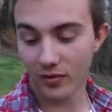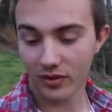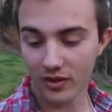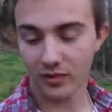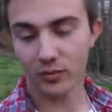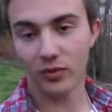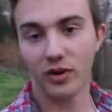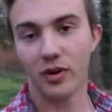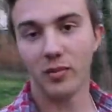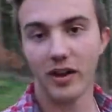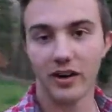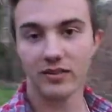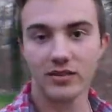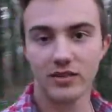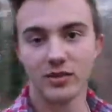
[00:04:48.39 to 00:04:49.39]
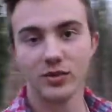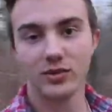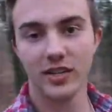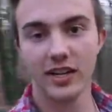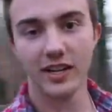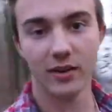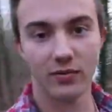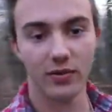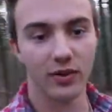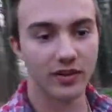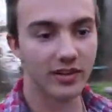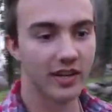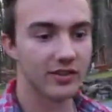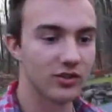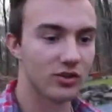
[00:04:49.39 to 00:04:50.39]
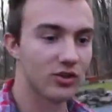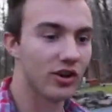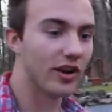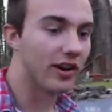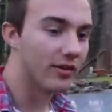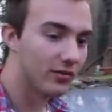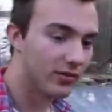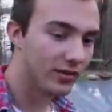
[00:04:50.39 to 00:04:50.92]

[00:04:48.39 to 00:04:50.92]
and we're about to take it for a test drive.